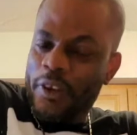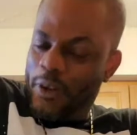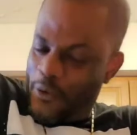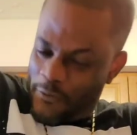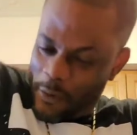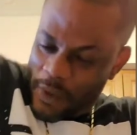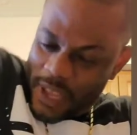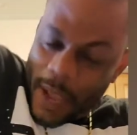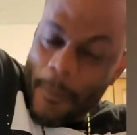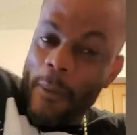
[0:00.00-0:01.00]
enough and I
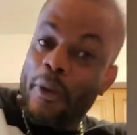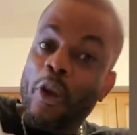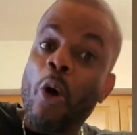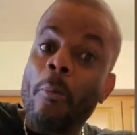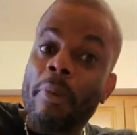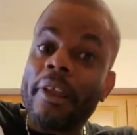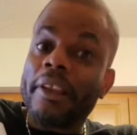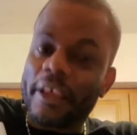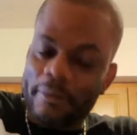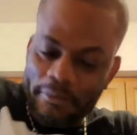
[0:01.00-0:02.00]
can make my dumpling
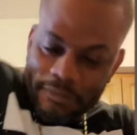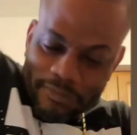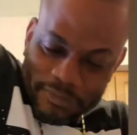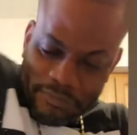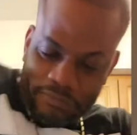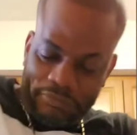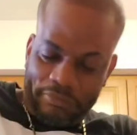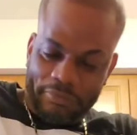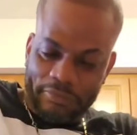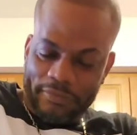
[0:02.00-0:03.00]
them.
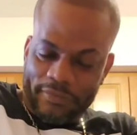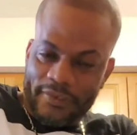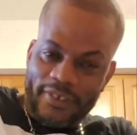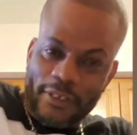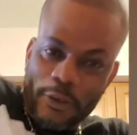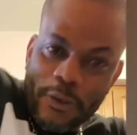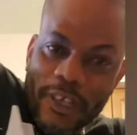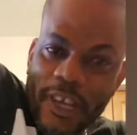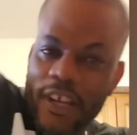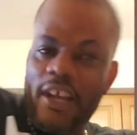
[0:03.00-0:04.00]
You
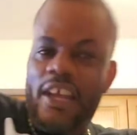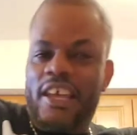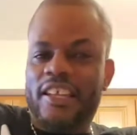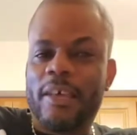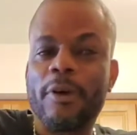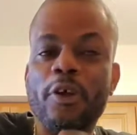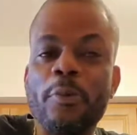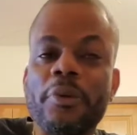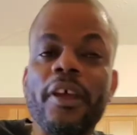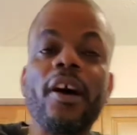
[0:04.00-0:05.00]
got them
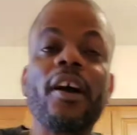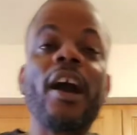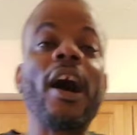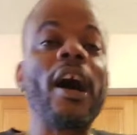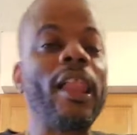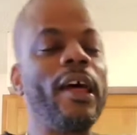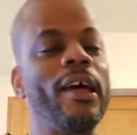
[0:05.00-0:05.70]
dumpling I'll call